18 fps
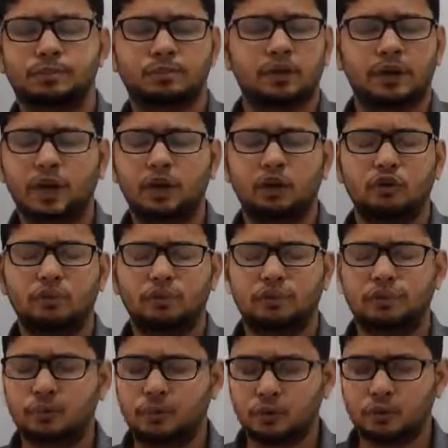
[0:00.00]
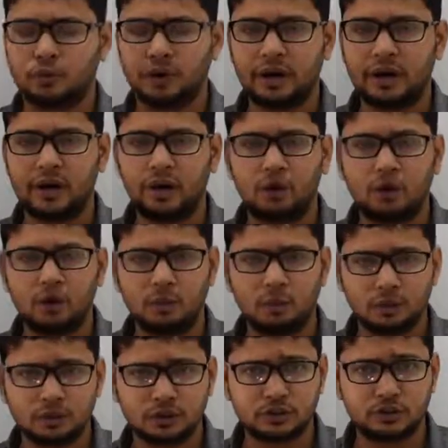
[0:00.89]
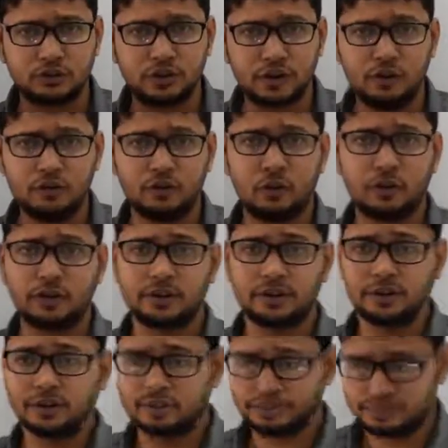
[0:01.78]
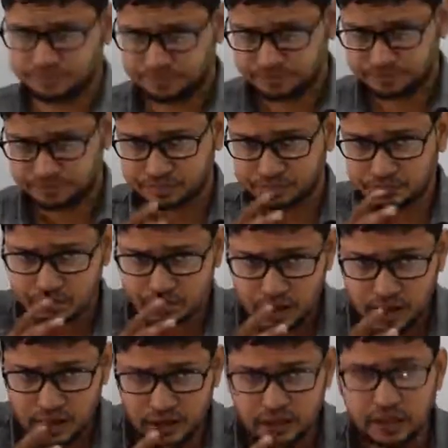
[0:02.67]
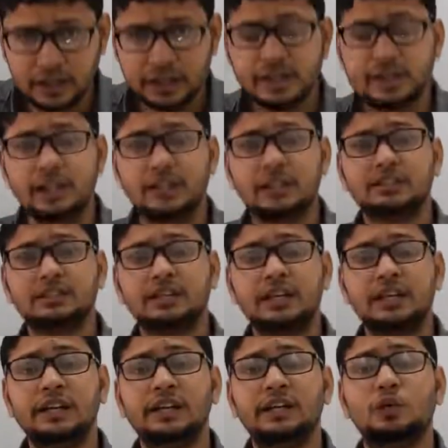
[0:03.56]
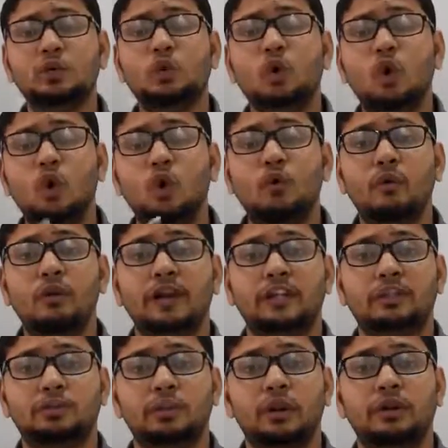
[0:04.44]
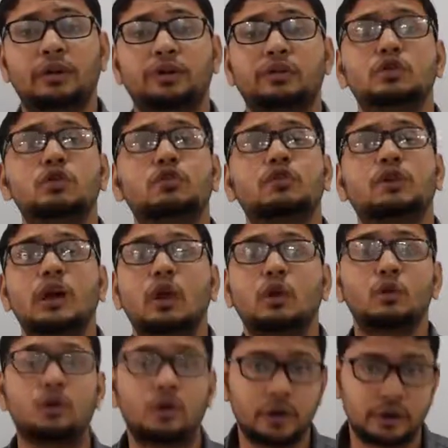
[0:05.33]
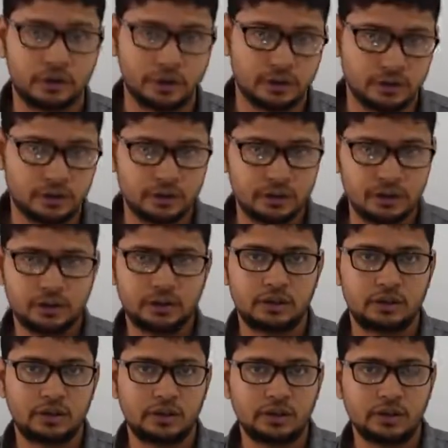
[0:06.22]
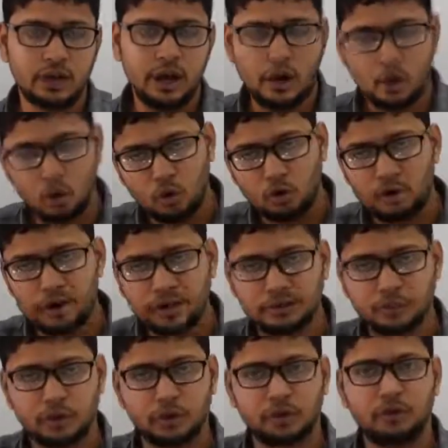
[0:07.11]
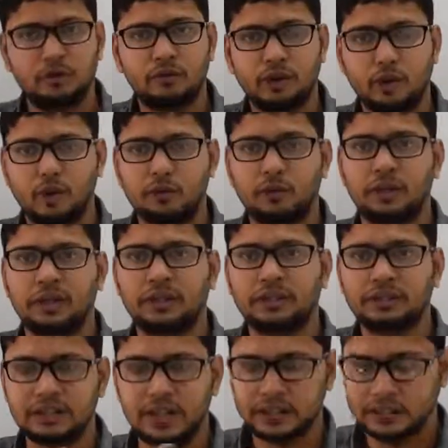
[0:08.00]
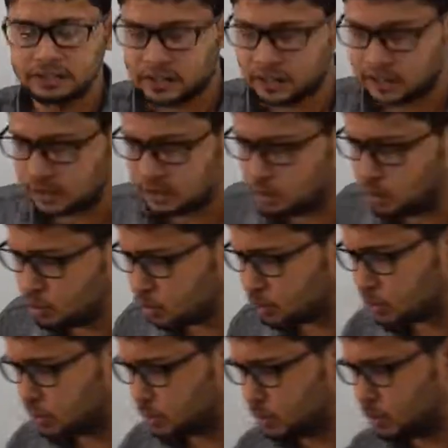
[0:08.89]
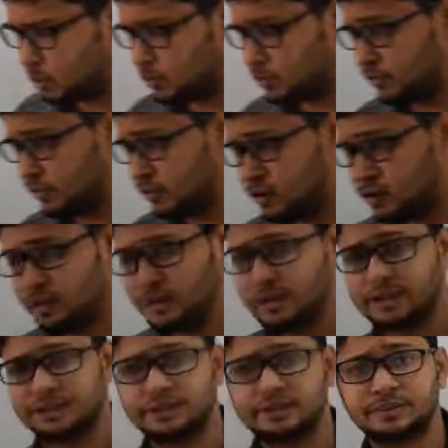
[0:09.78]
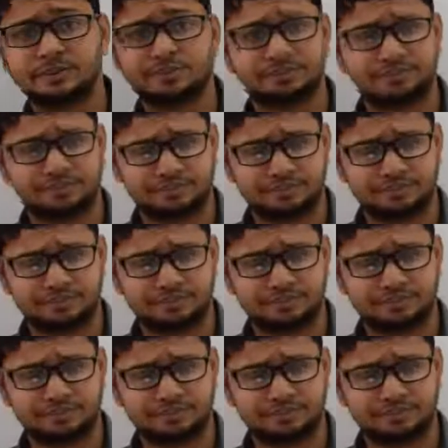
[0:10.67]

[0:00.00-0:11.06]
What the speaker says: kind of providing almost free water, then it is leading to over exploitation of groundwater, and over exploitation of groundwater has led to what we call as